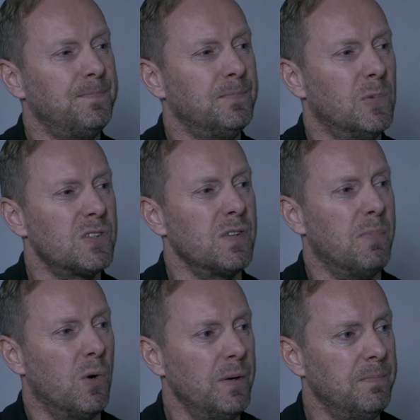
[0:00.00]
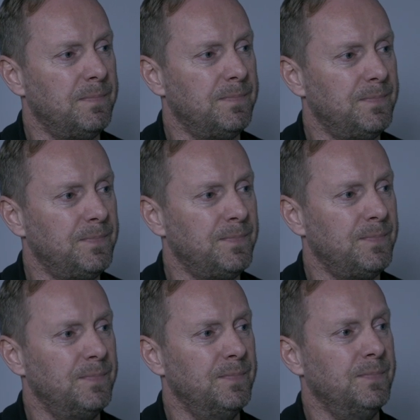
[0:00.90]
right from the, the you know,
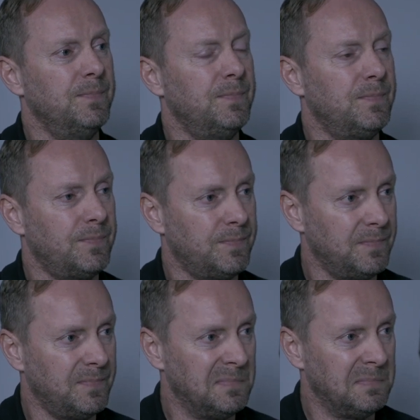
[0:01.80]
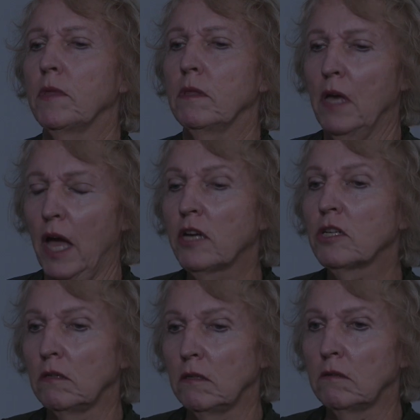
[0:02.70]
mm. and um, the
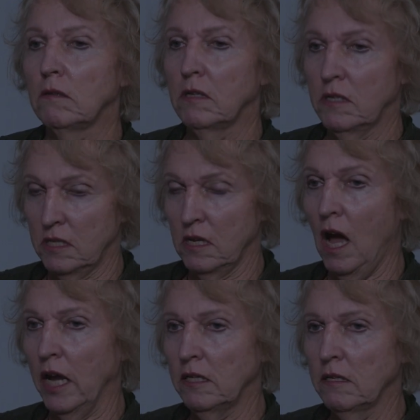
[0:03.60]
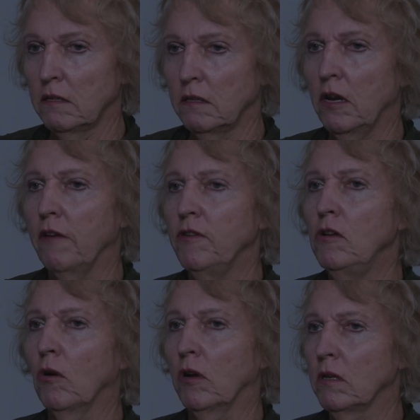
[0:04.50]
actual site. You know, if you
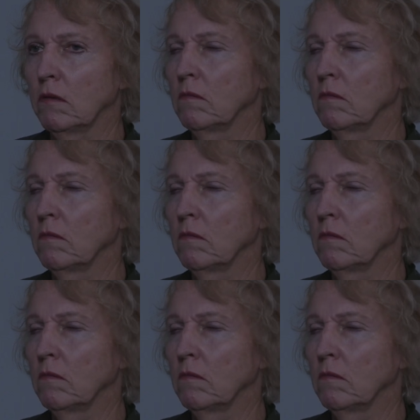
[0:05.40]
look at